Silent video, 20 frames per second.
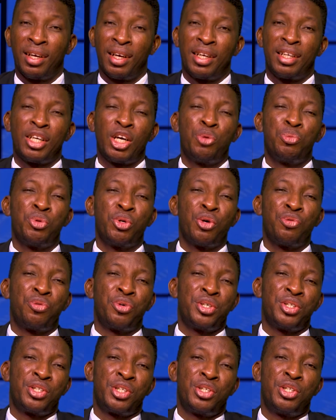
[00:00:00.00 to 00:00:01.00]
And that will be all
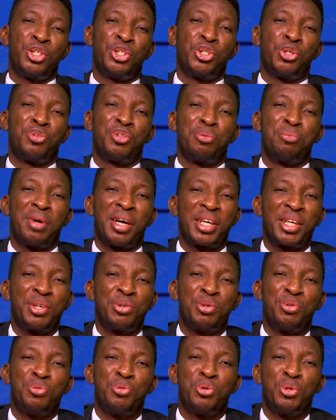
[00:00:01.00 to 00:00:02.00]
for this edition of the Market
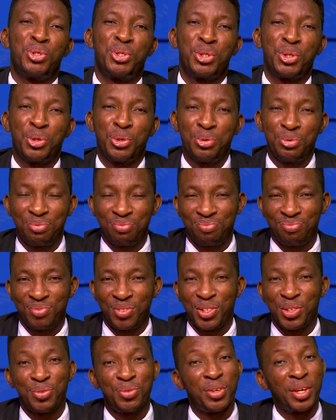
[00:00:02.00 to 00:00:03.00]
Review Show.
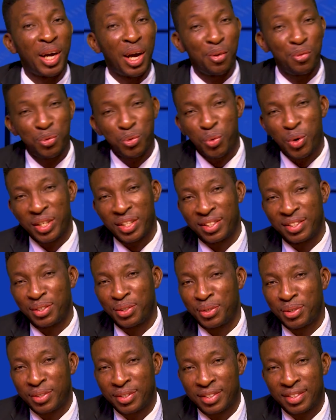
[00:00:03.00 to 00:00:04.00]
If you have
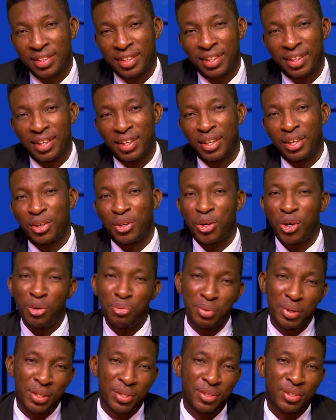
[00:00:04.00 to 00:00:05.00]
questions,
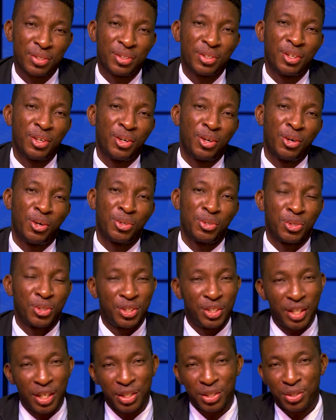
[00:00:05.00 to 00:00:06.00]
comments, or
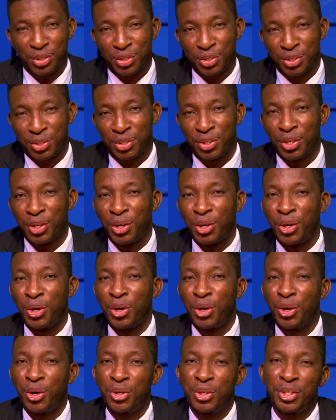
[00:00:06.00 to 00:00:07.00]
suggestions
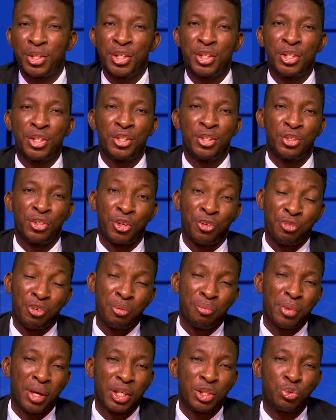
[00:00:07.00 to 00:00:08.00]
on the
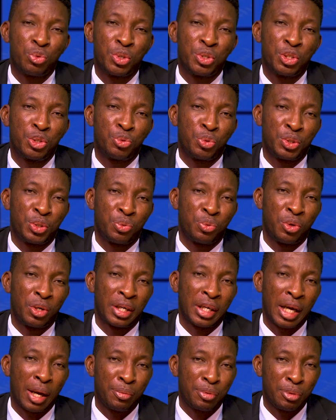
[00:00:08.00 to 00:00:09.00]
November
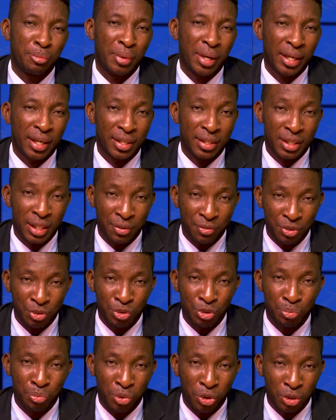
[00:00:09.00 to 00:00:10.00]
2021 Capital Market
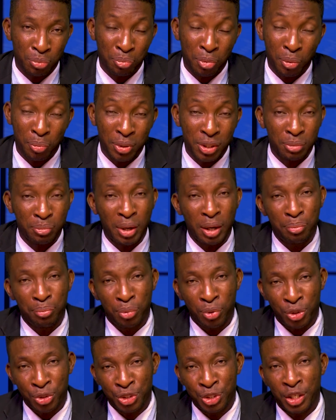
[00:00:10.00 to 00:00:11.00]
Service Report published by
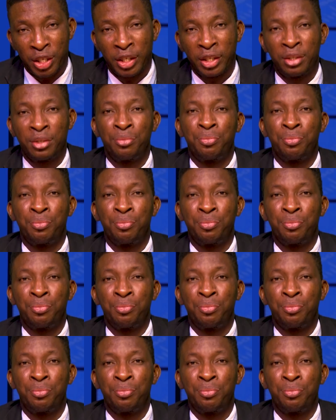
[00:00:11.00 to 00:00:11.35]
ProShare,